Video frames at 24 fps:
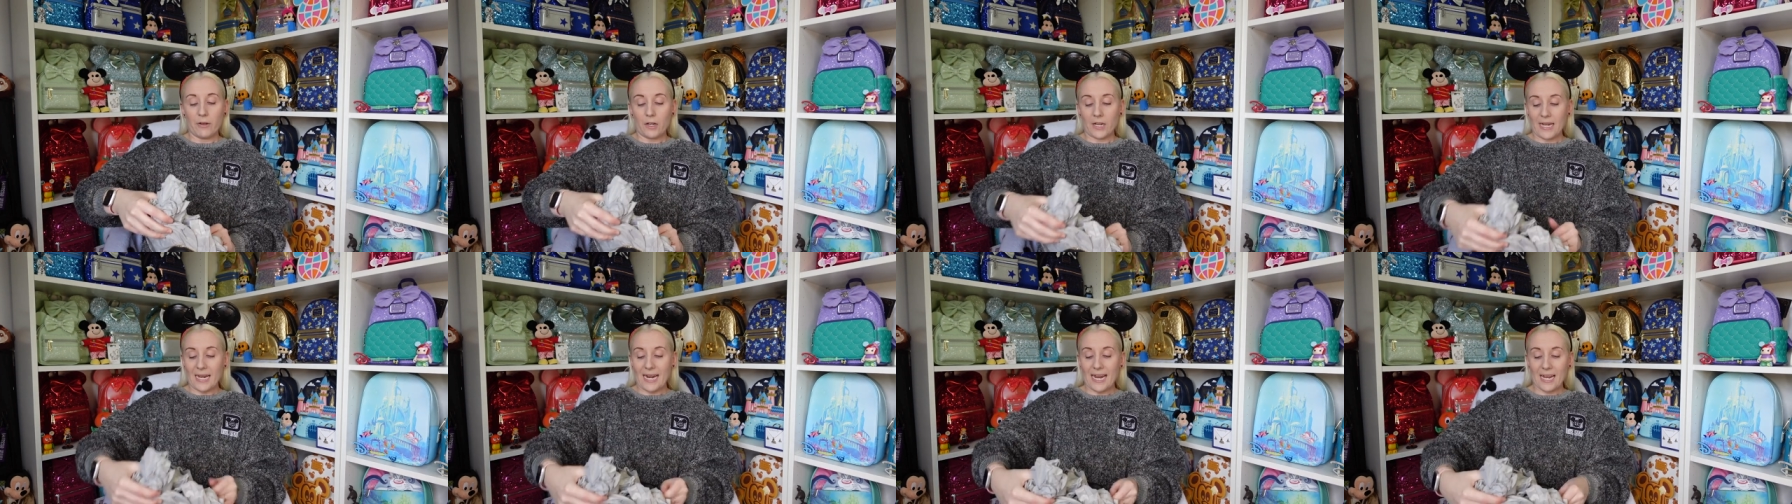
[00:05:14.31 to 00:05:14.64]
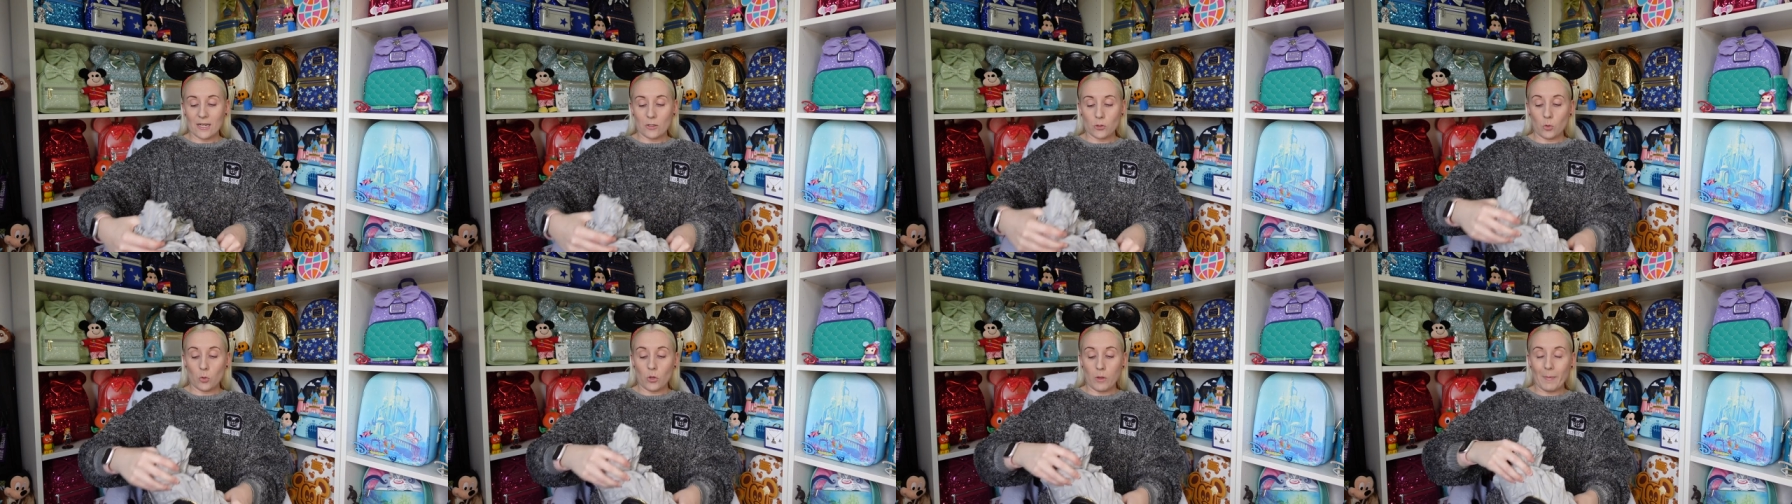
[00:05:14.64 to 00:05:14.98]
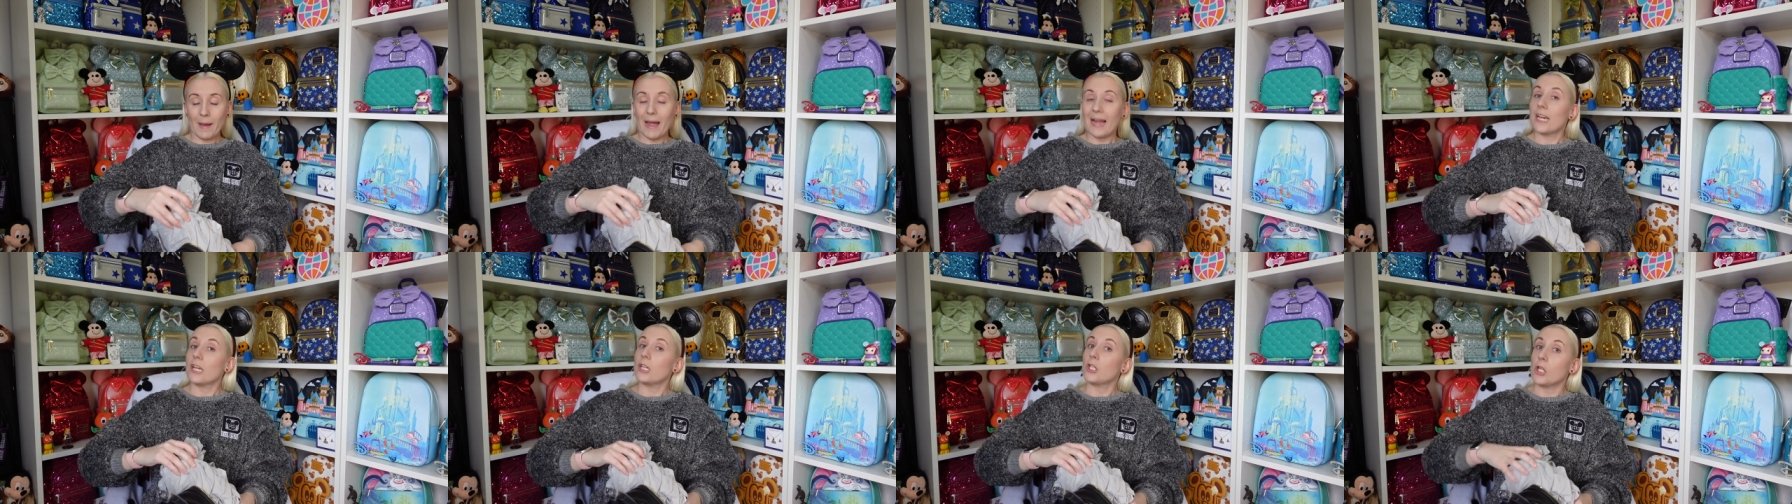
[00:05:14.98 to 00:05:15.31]
I can get all the
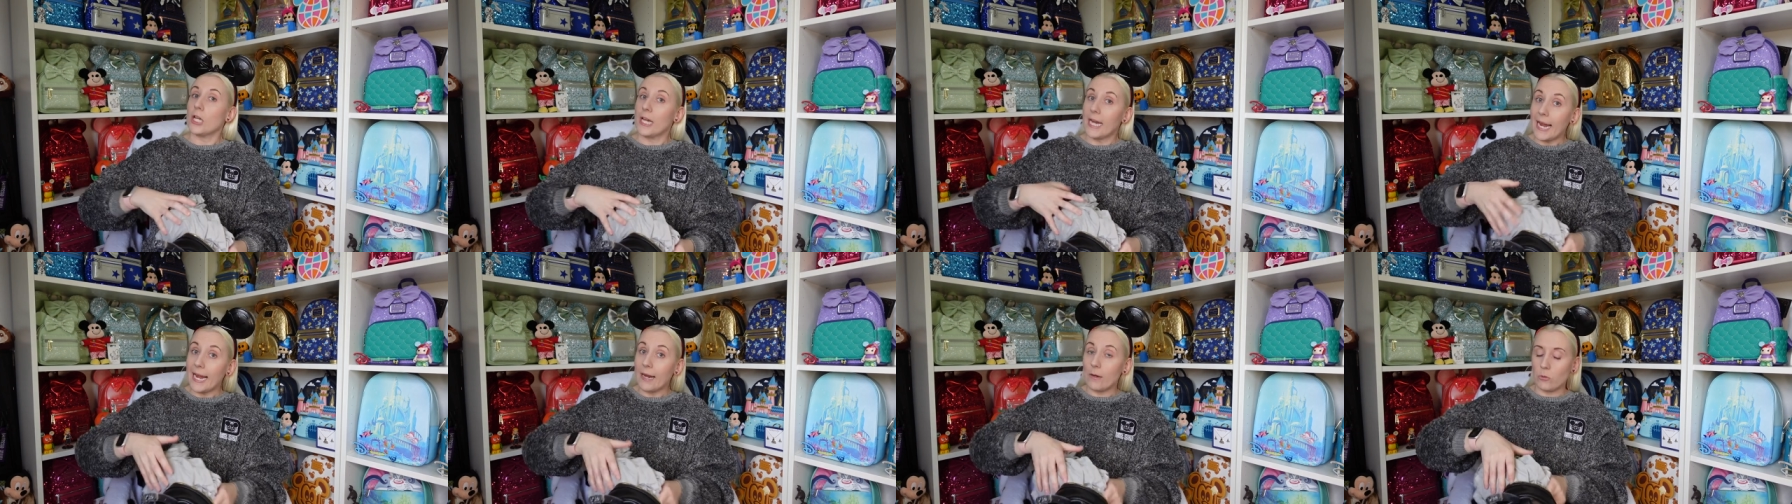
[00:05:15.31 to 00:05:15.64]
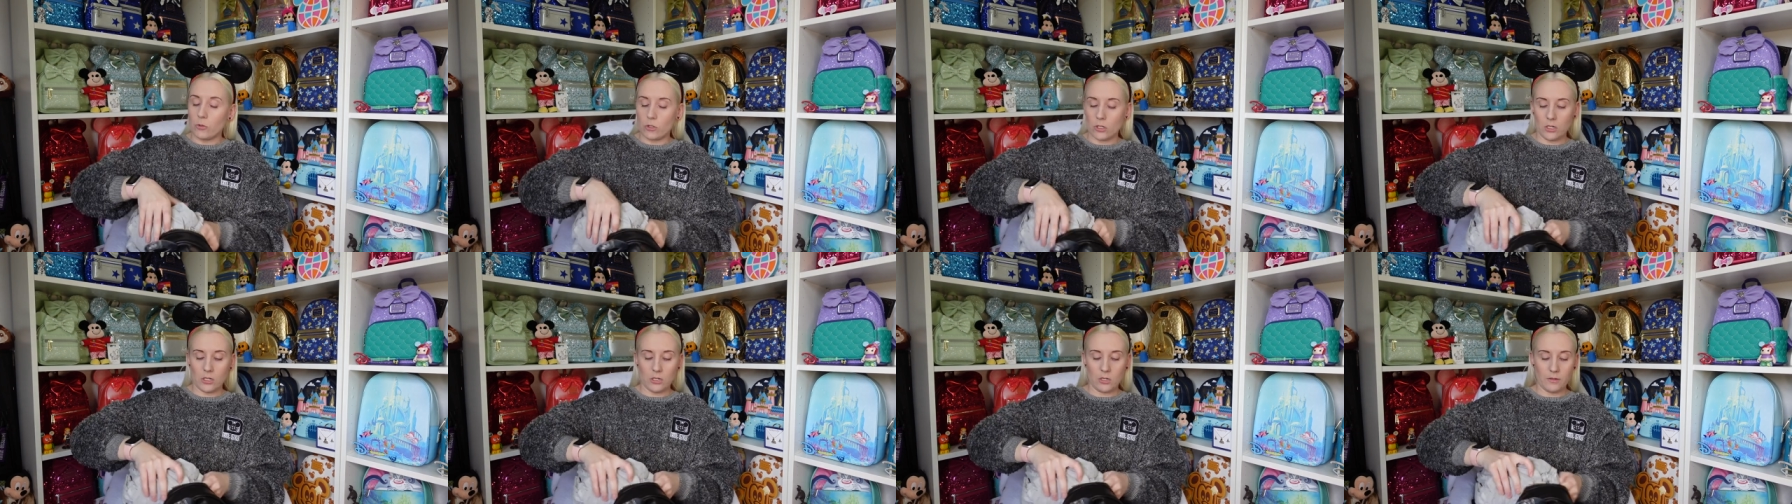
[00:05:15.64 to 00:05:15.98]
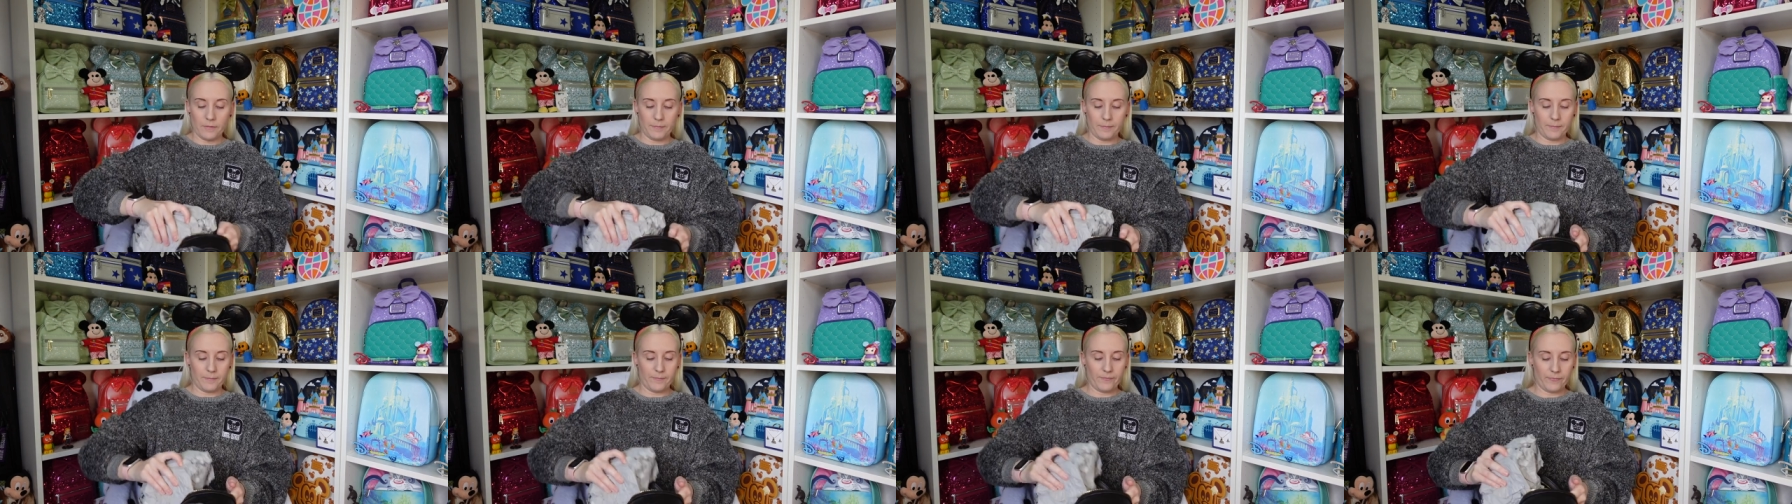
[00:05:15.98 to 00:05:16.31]
packaging
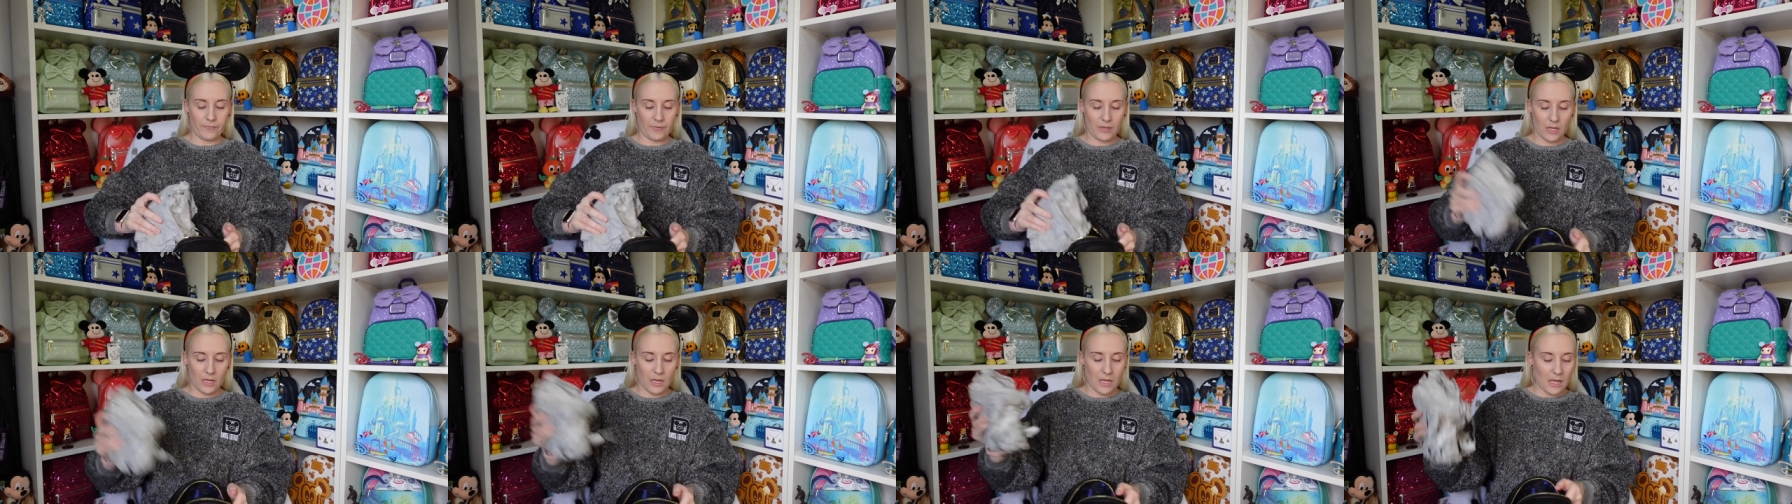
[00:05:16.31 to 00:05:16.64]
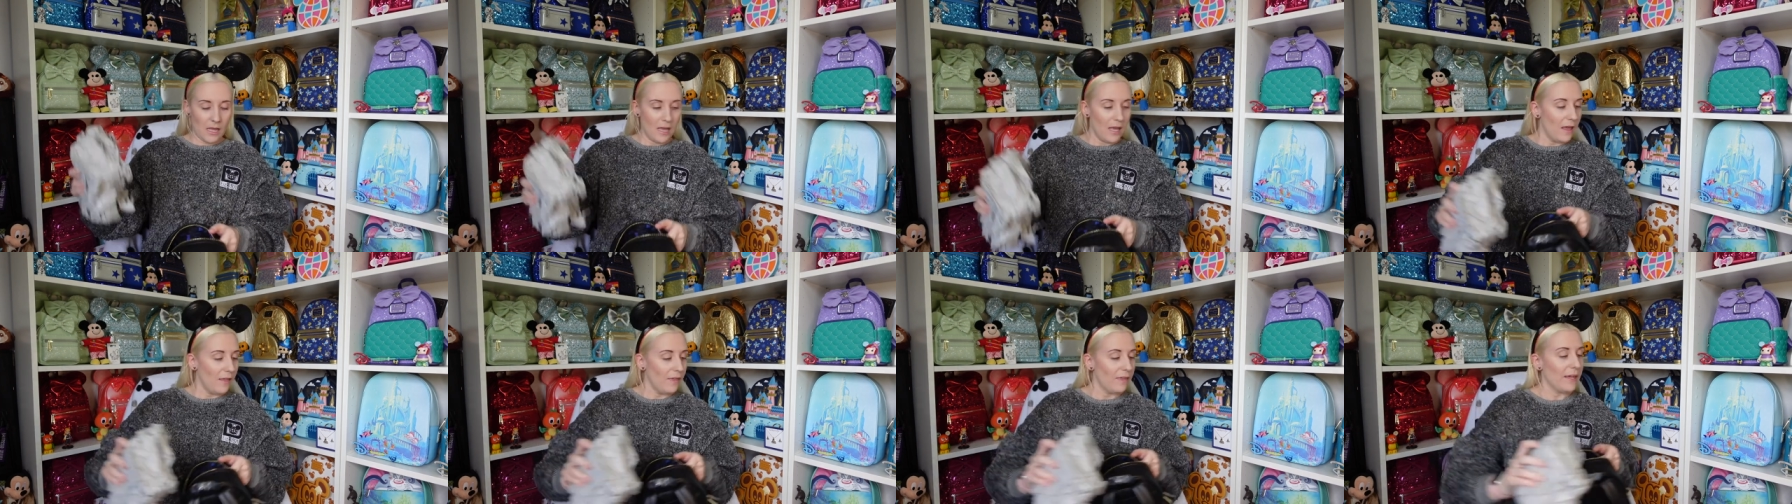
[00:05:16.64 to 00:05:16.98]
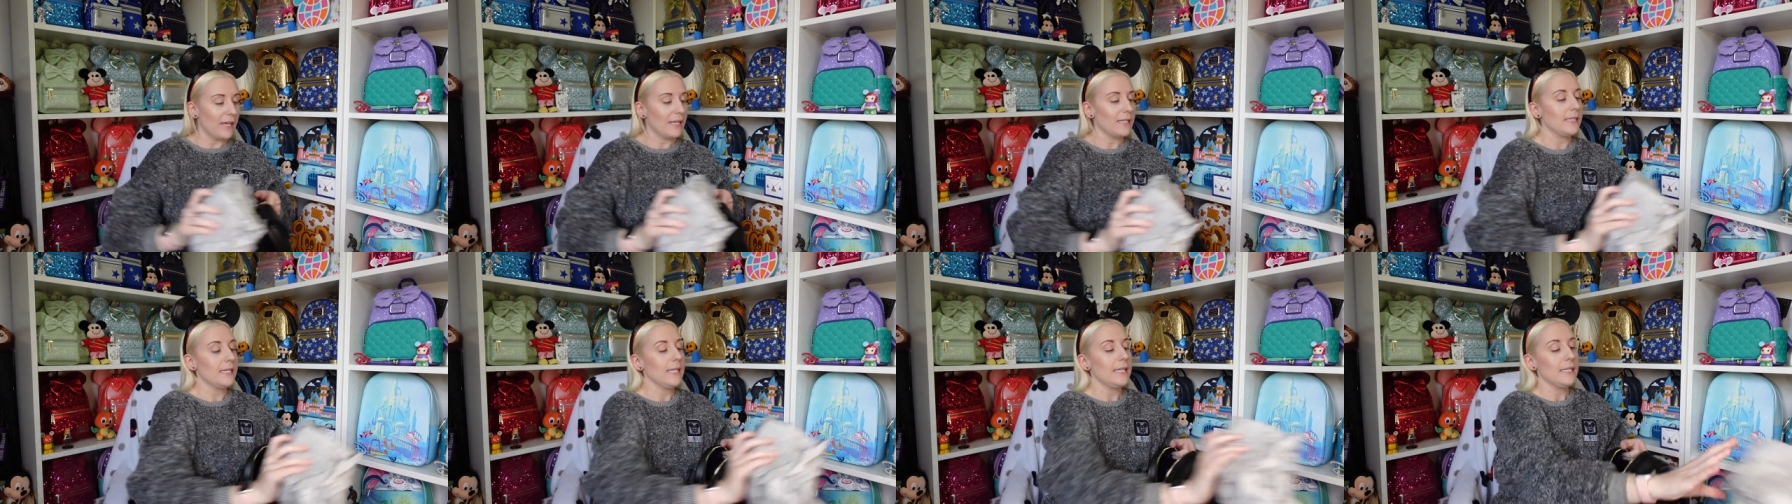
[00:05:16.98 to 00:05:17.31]
out,
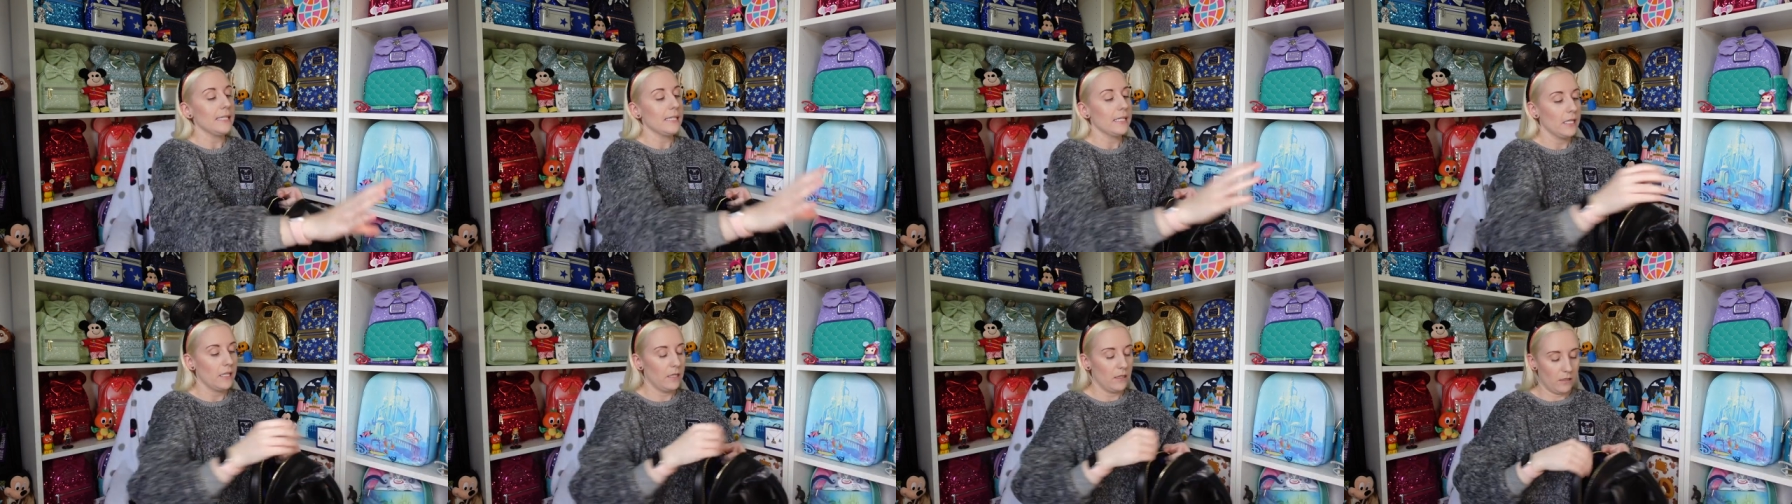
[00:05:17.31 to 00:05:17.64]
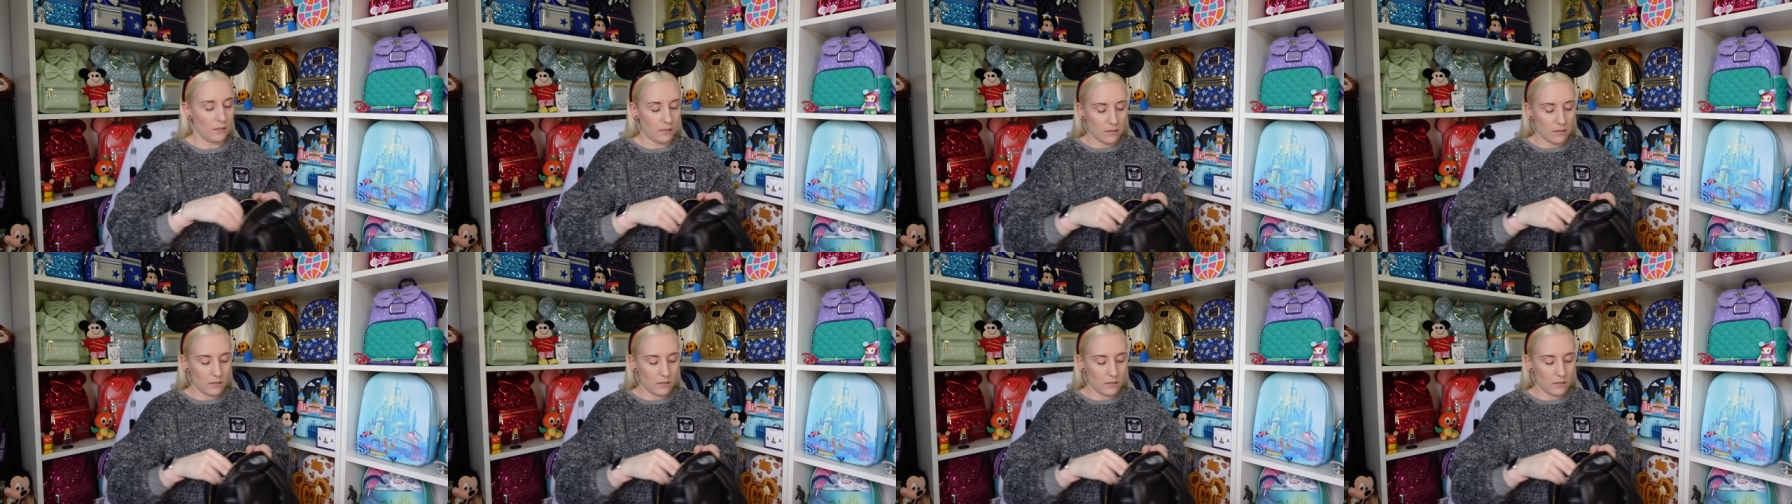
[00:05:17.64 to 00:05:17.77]
that is.